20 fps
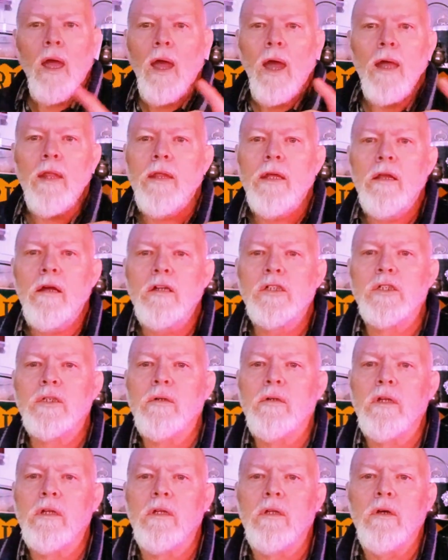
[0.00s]
And then I
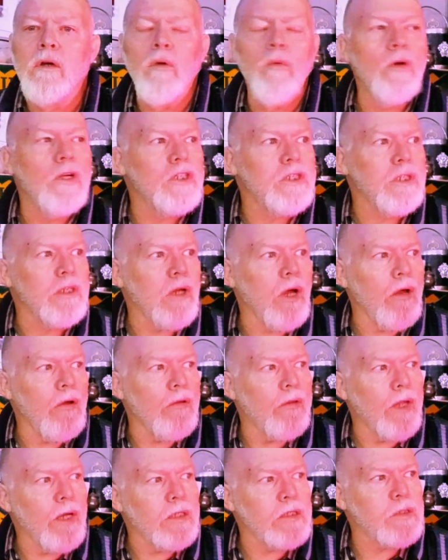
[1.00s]
started watching, oh,
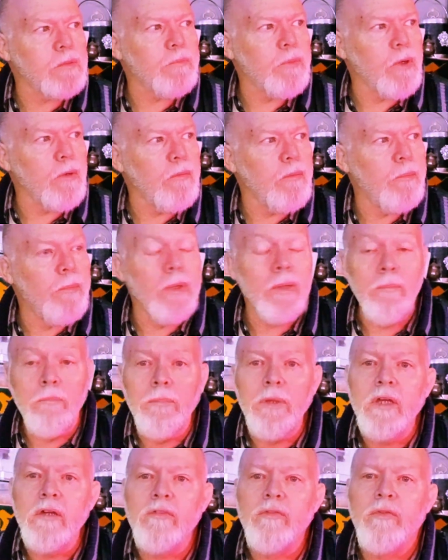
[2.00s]
that's probably
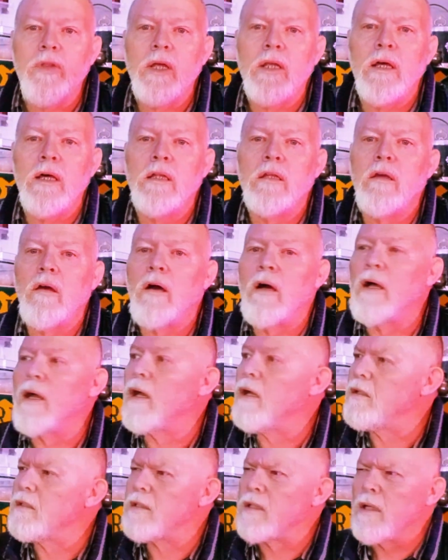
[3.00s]
beef that guy
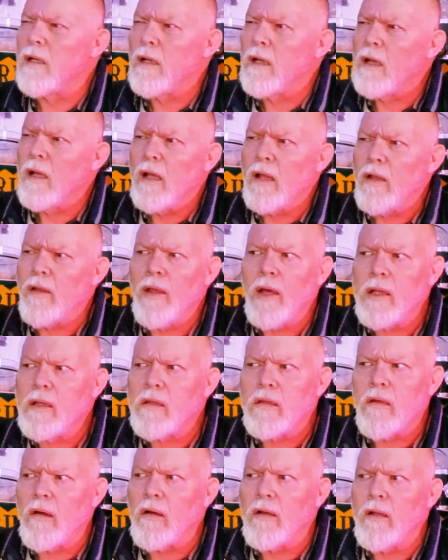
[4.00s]
has. That,
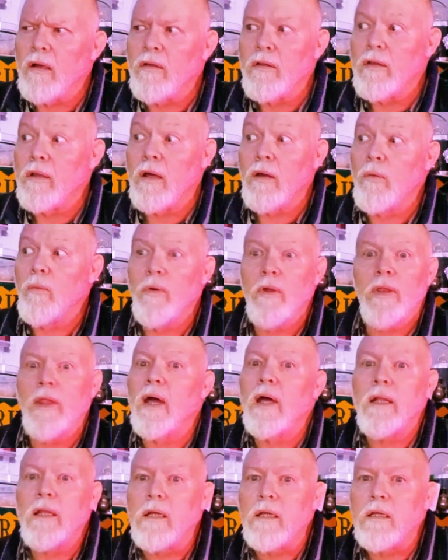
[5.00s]
I don't know what
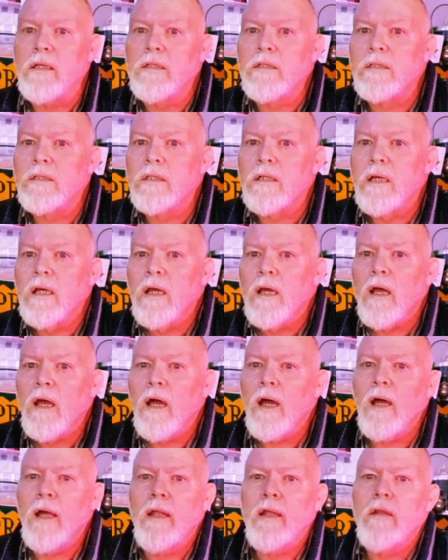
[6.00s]
that is.
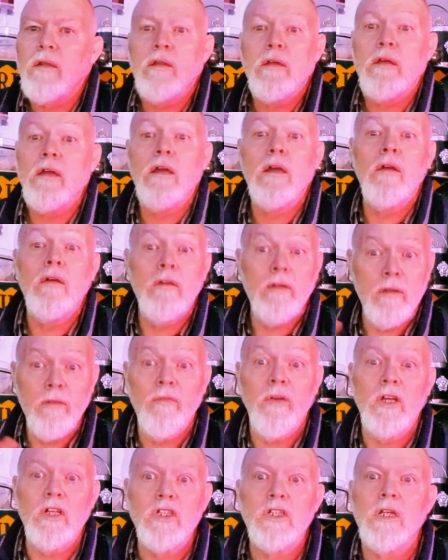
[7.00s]
And it
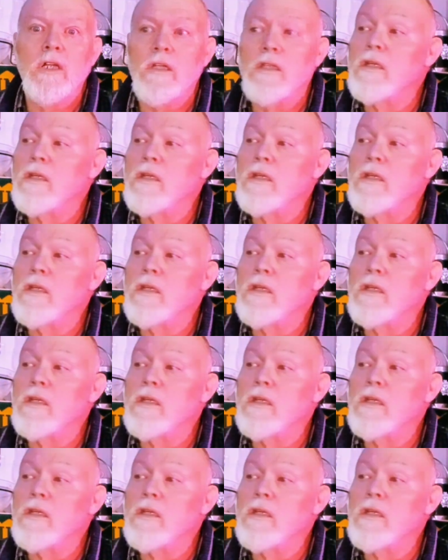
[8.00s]
eventually